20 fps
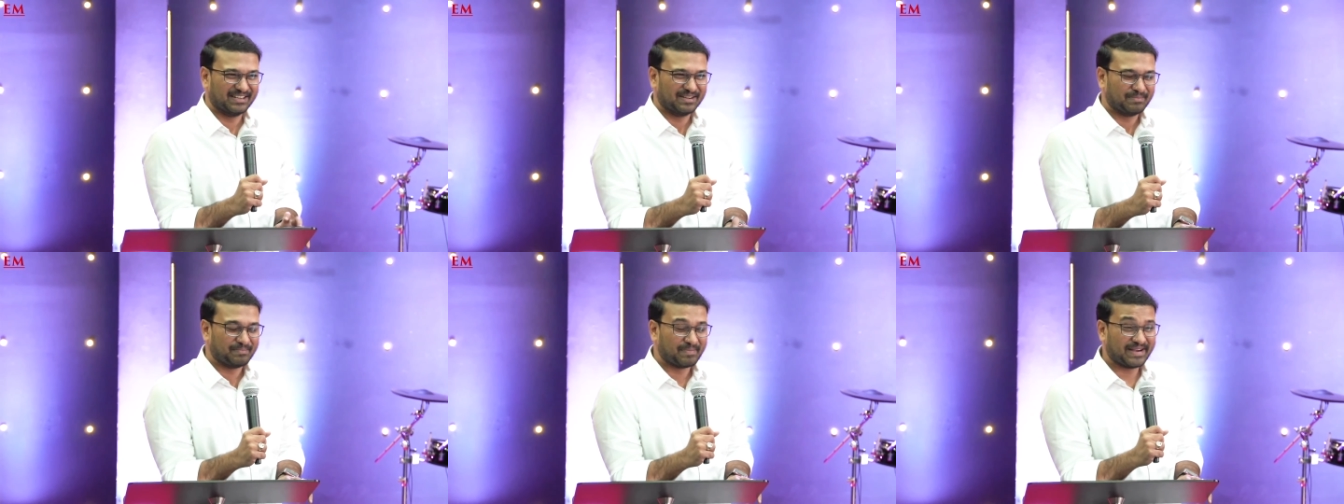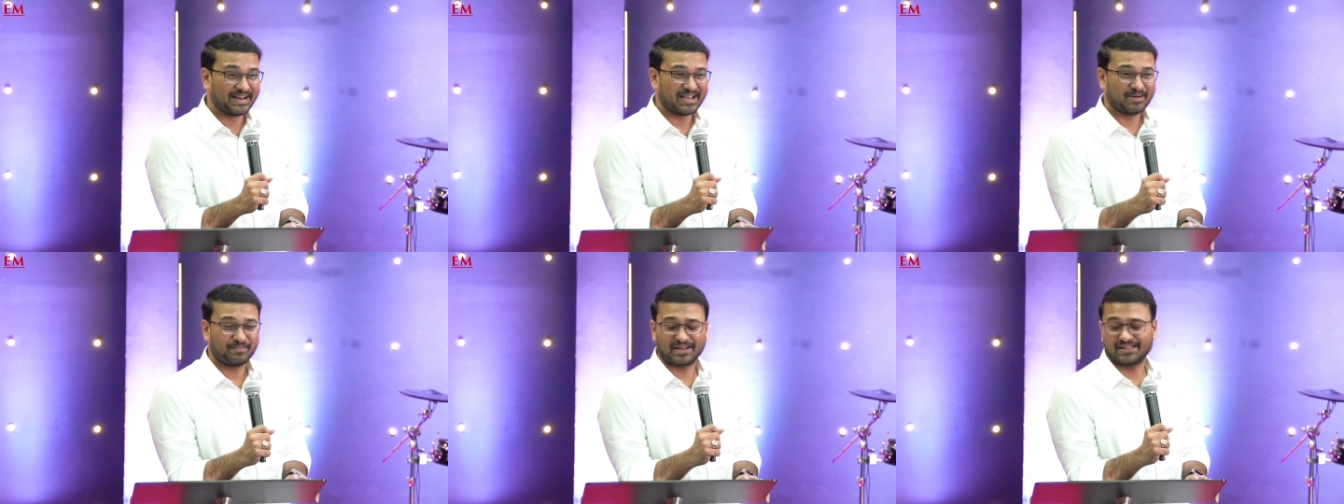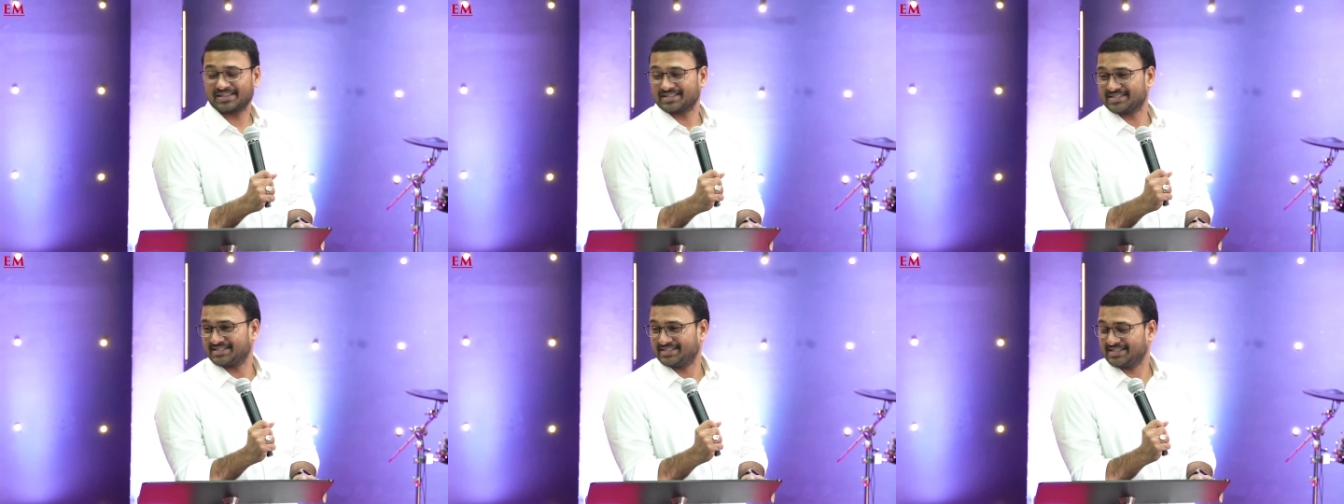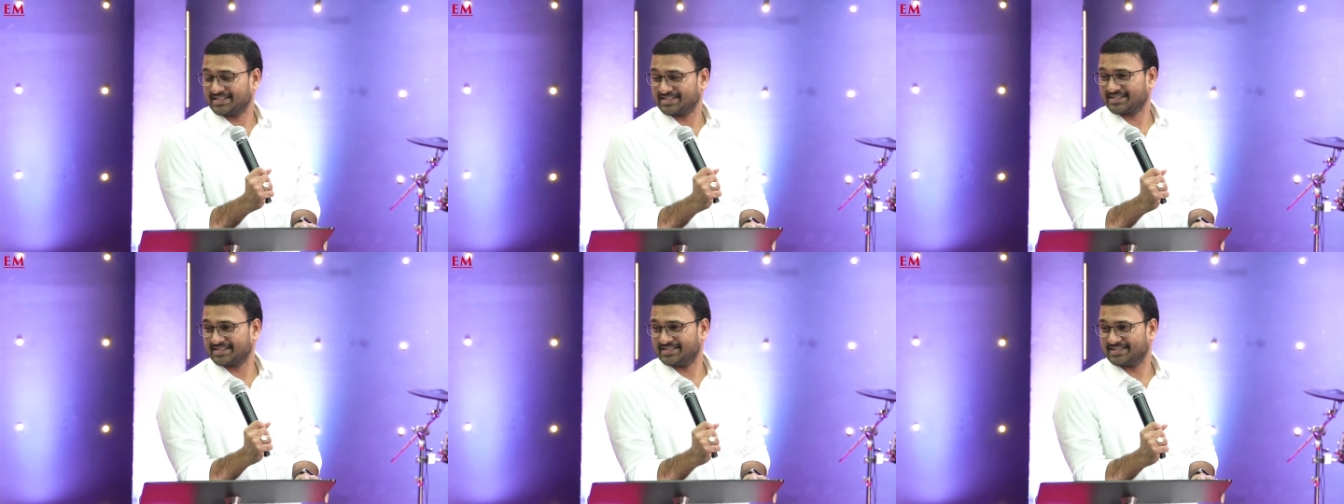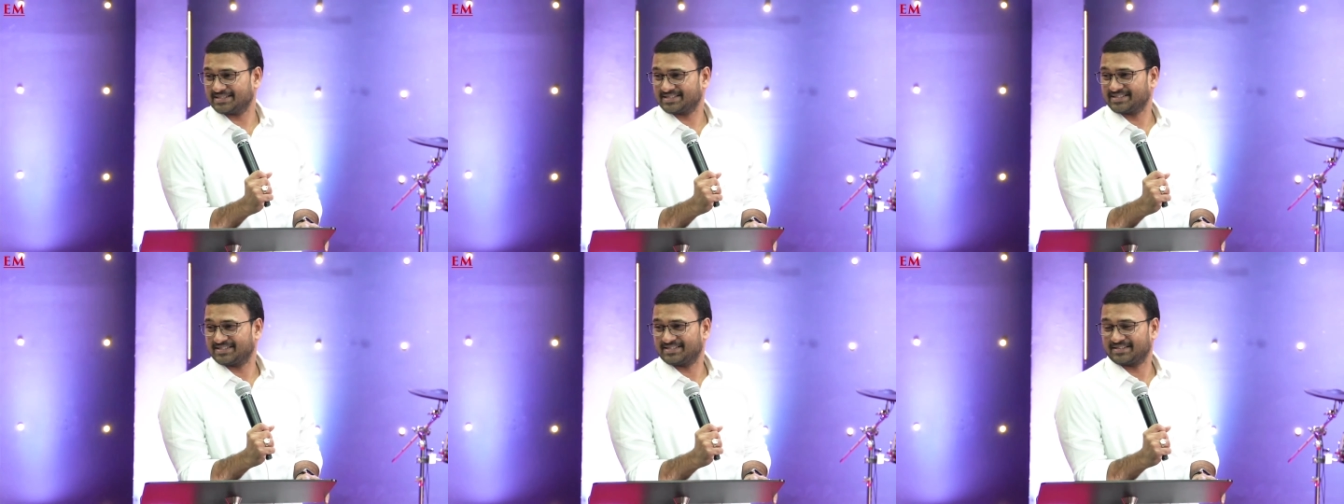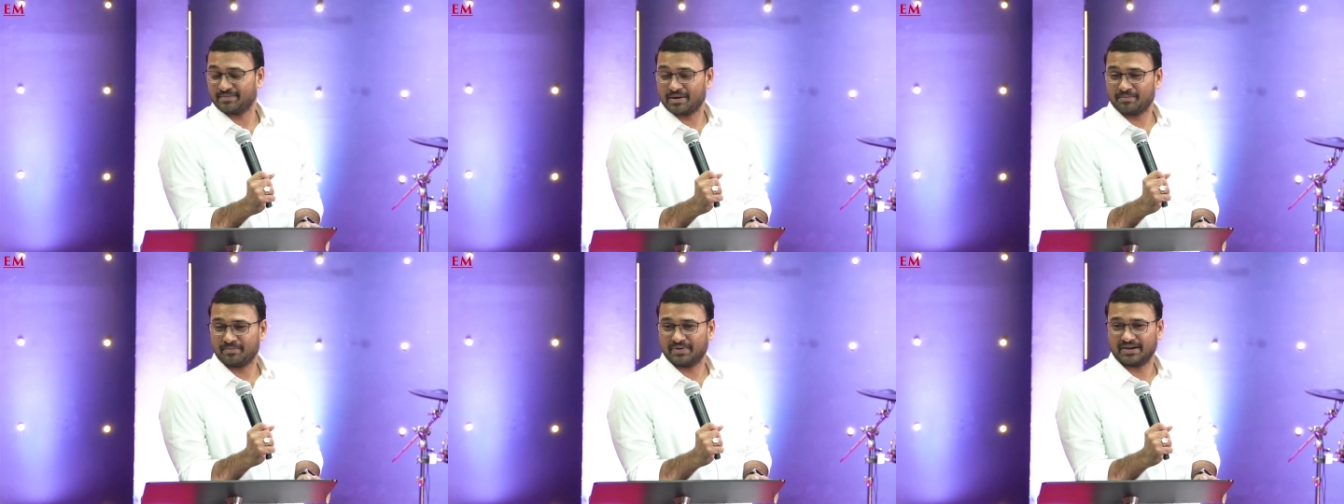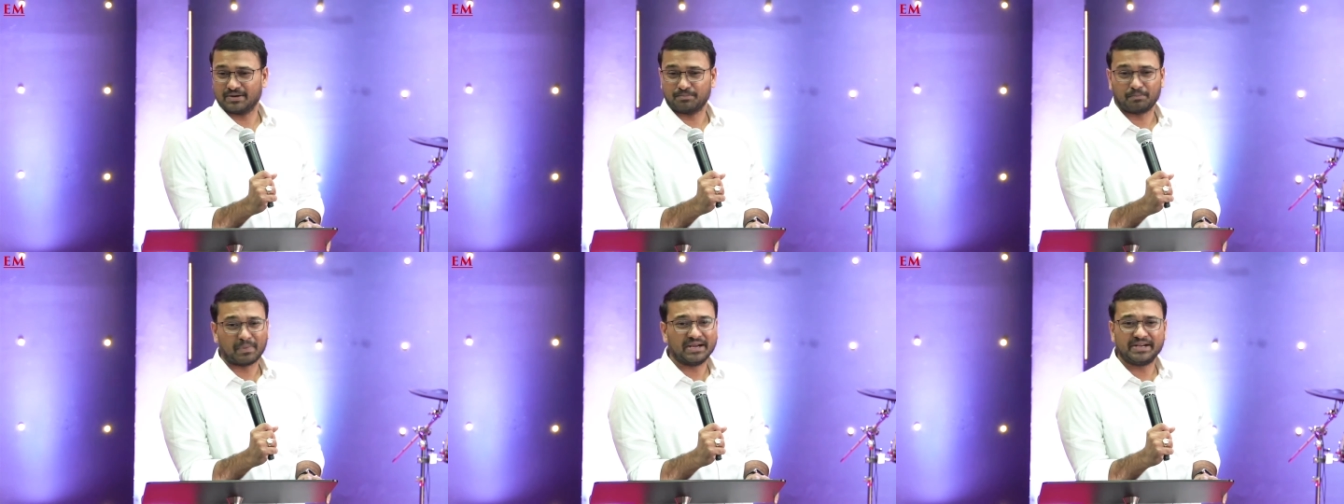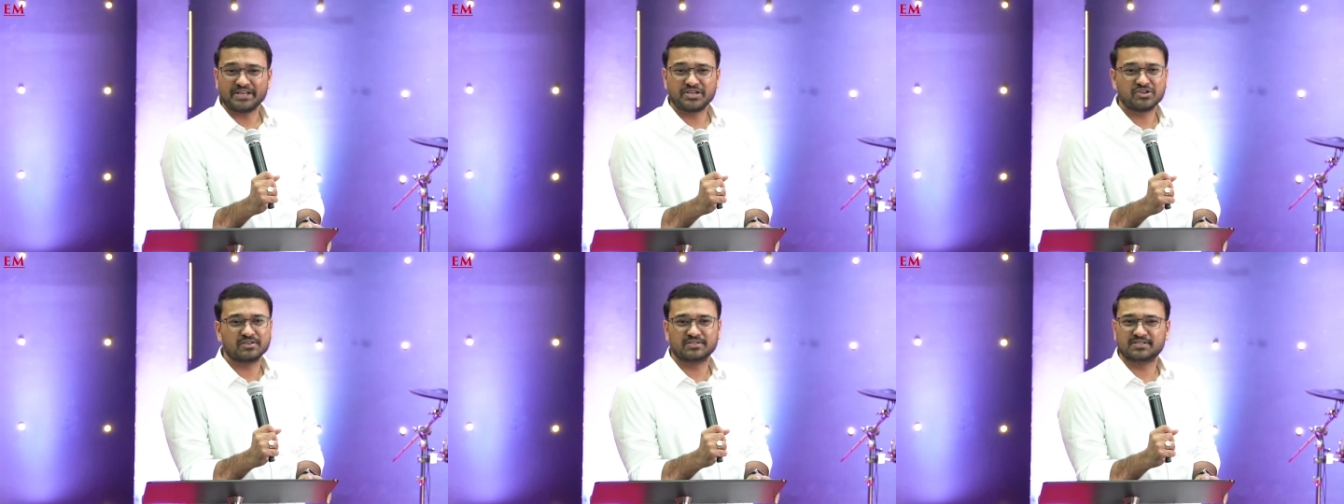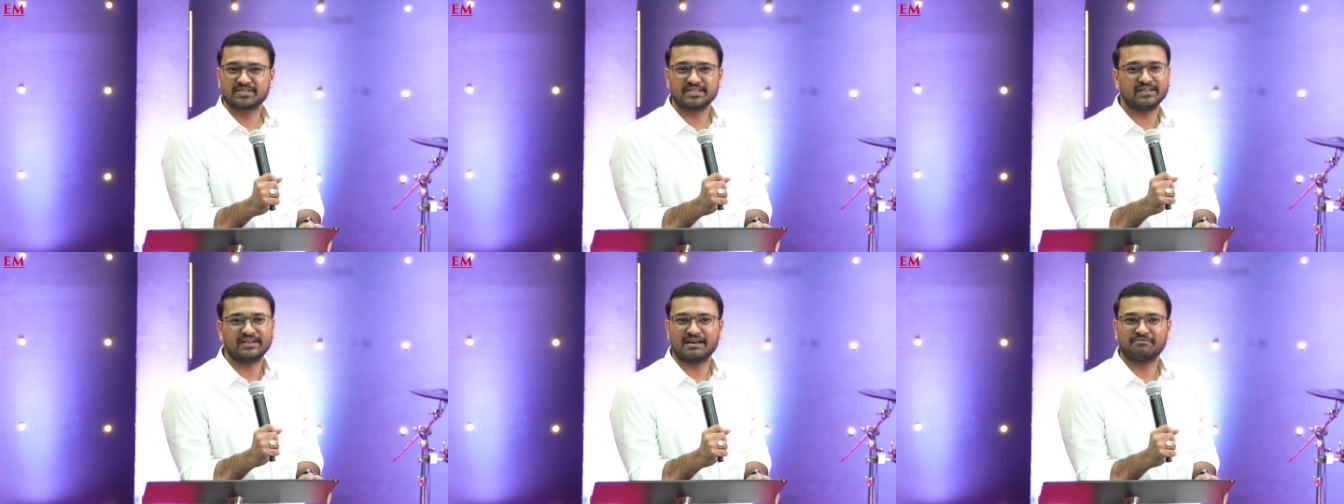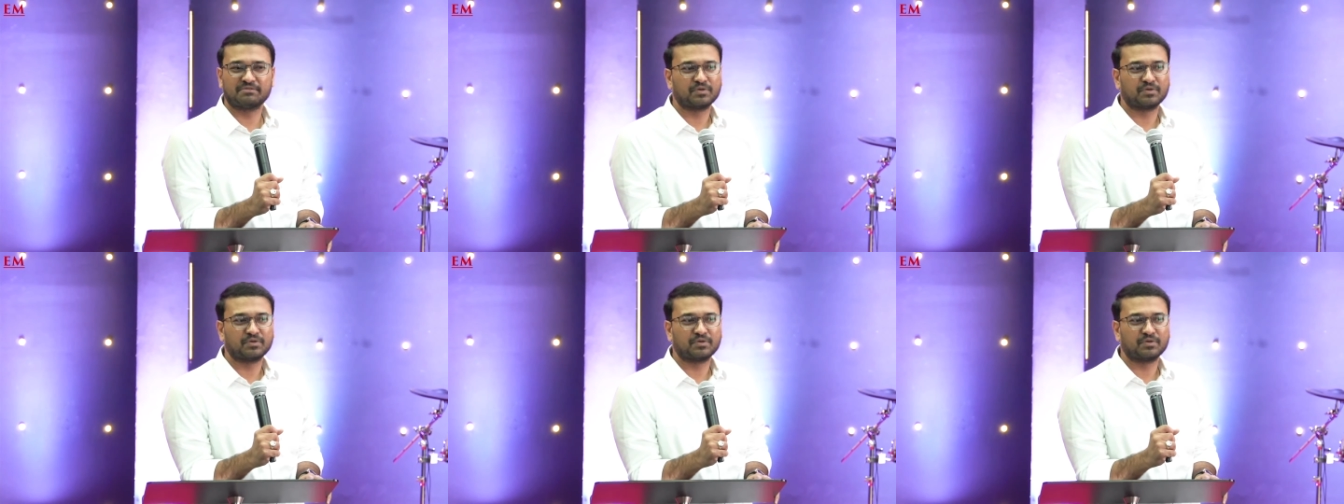My dear brothers and sisters, remember, multi-cuisine never